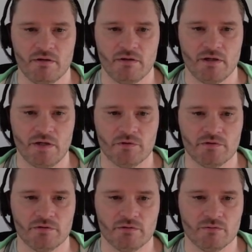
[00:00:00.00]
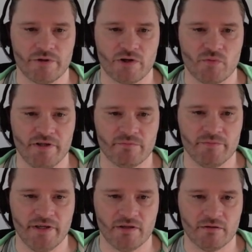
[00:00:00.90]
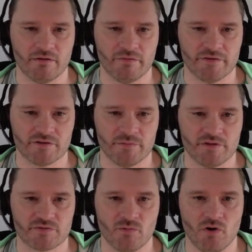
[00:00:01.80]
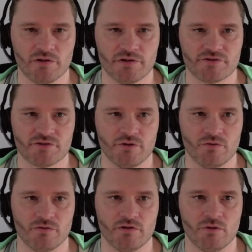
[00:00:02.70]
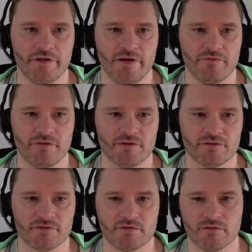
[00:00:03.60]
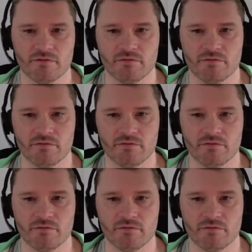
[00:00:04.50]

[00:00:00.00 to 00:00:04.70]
I would recommend making this a bit smaller so you don't have this